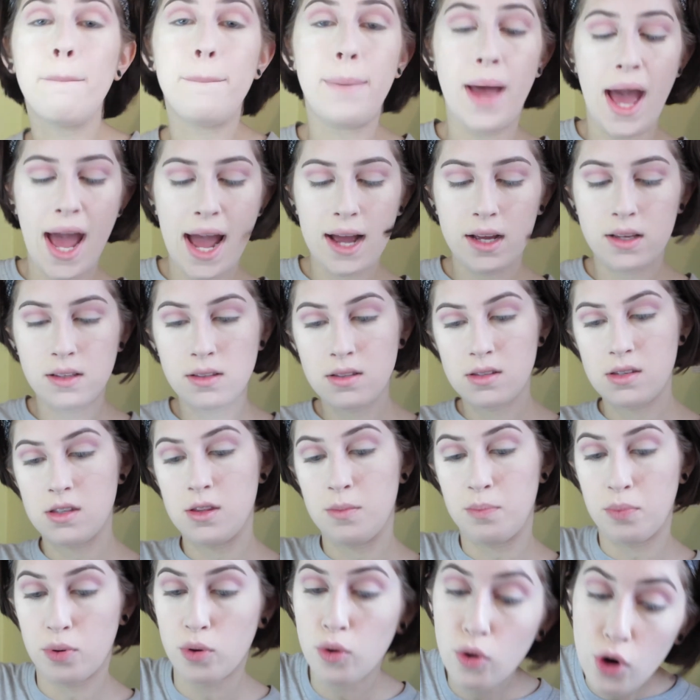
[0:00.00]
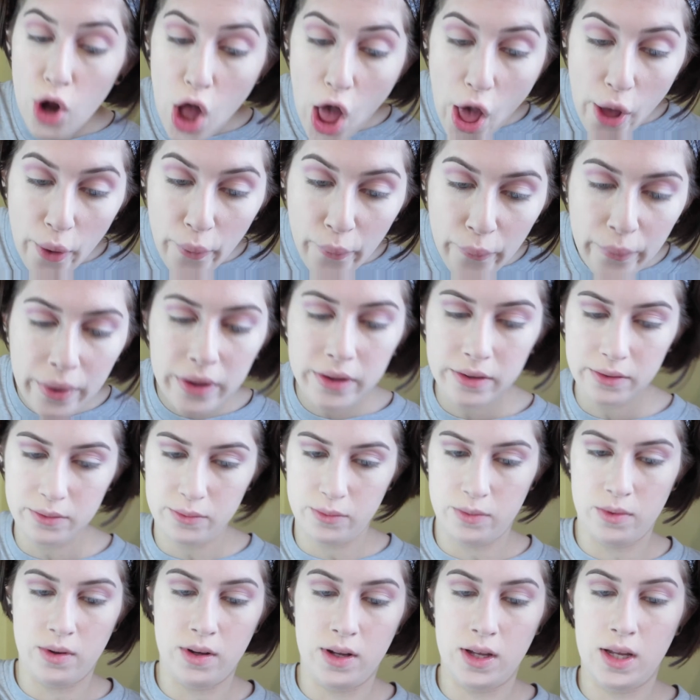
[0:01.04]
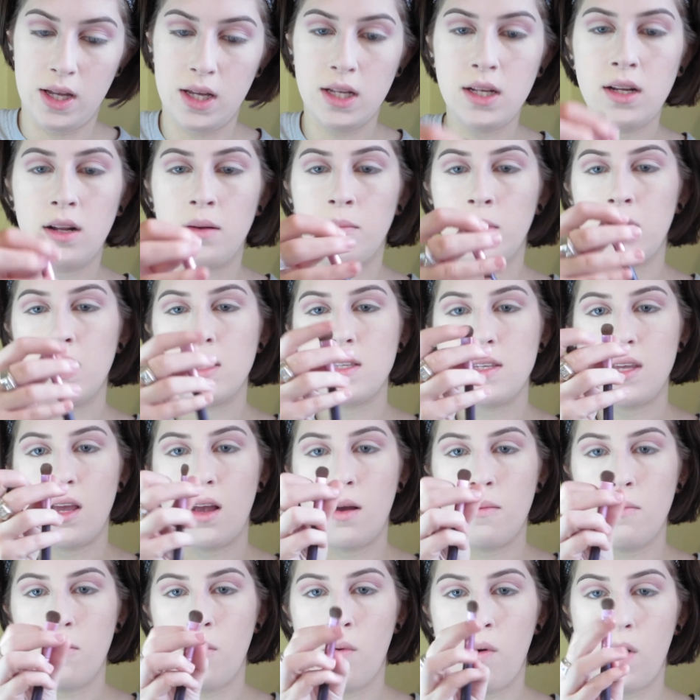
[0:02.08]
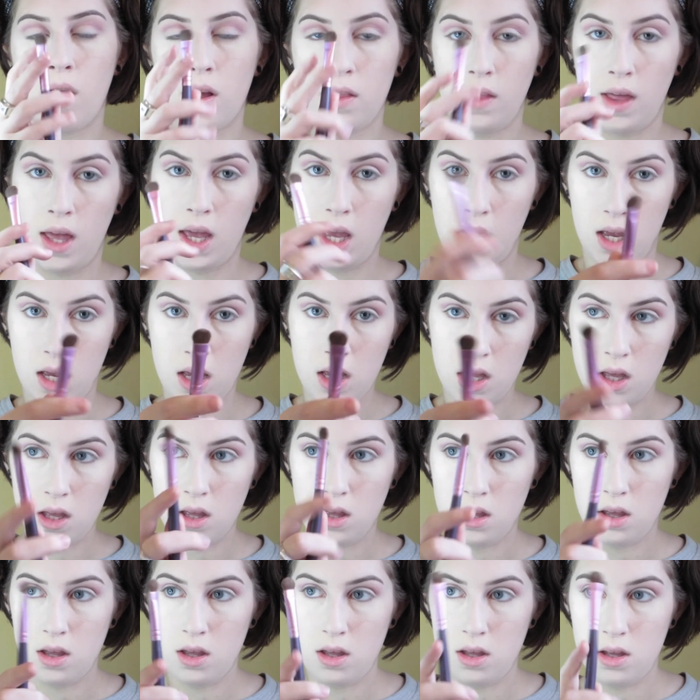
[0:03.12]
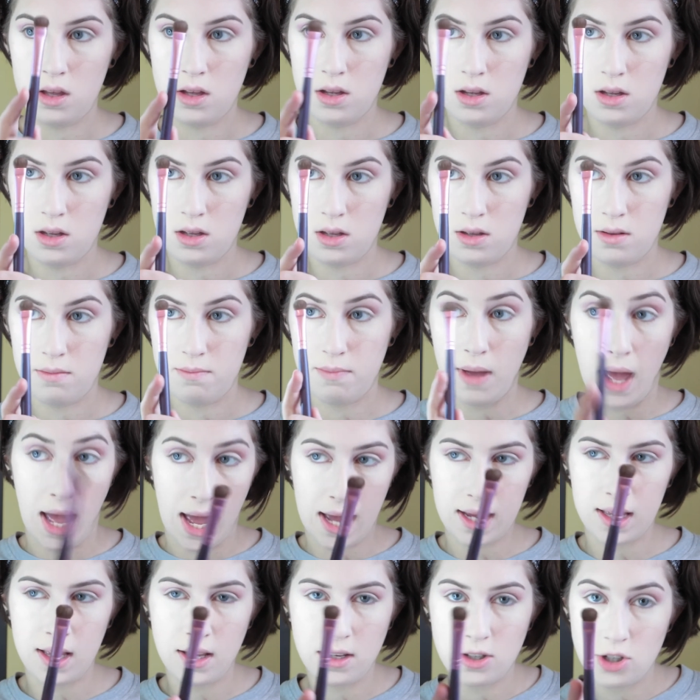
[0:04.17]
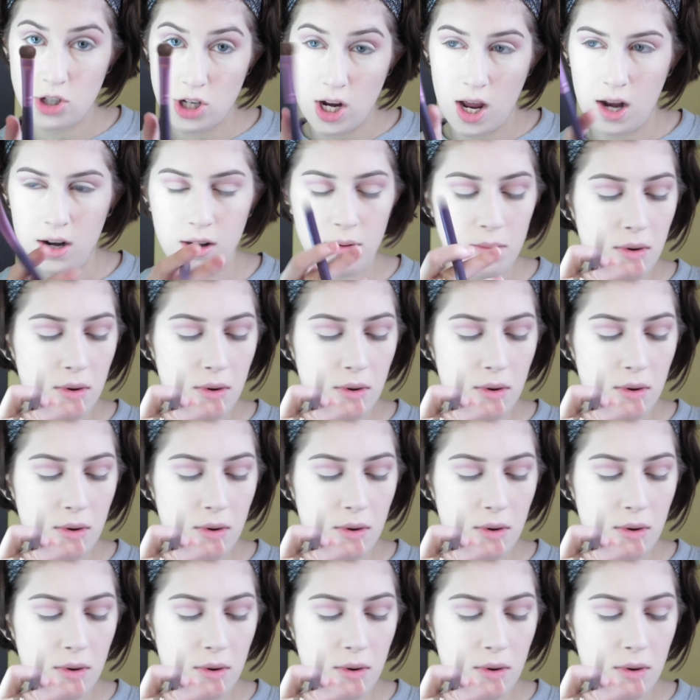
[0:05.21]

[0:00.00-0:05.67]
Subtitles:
back into the pro one. I'm gonna take a more like packing shadow